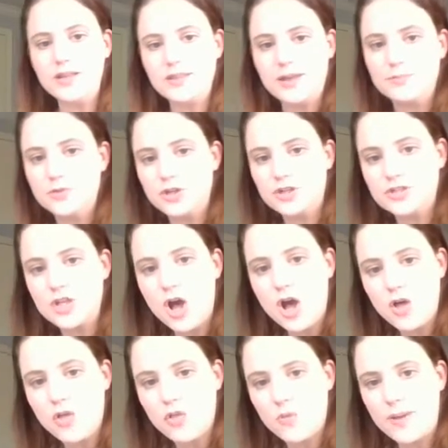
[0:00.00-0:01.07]
them looks
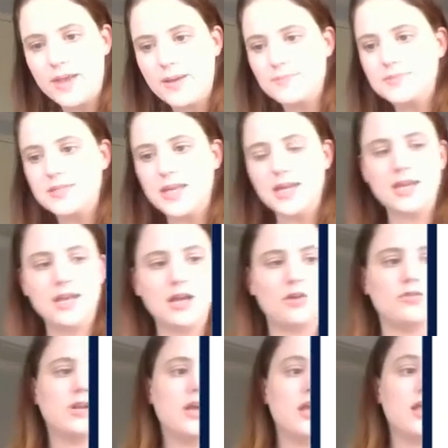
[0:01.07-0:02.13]
all the way upside down.
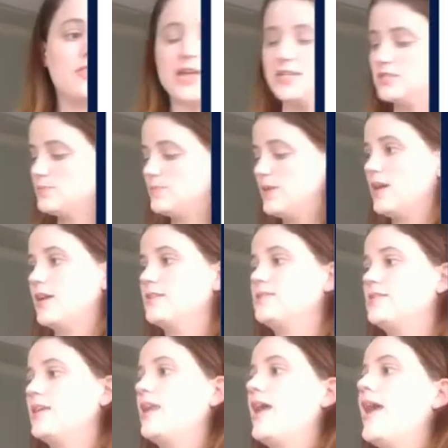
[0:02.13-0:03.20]
That's because
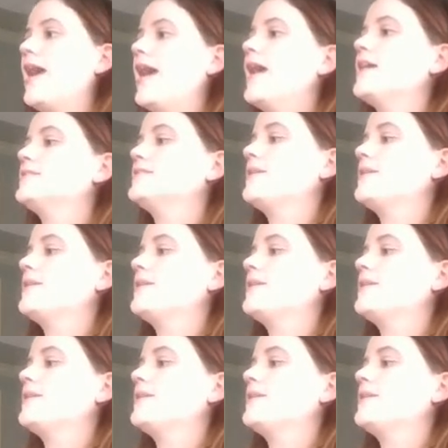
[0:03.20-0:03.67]
it has